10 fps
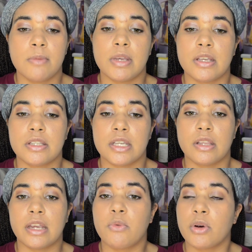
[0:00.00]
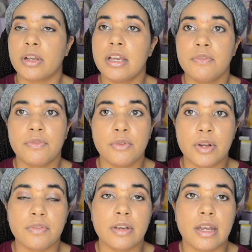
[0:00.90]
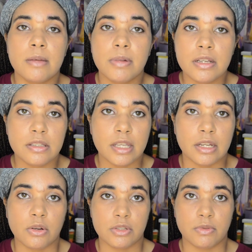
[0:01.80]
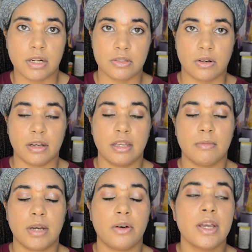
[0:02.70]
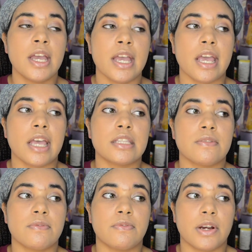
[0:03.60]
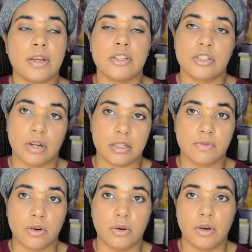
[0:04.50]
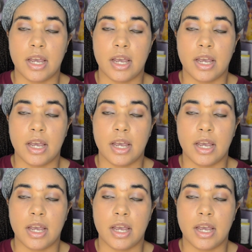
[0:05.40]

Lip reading: Because, like, working in food, if anybody's, like, knows what I'm talking about, it's very stressful.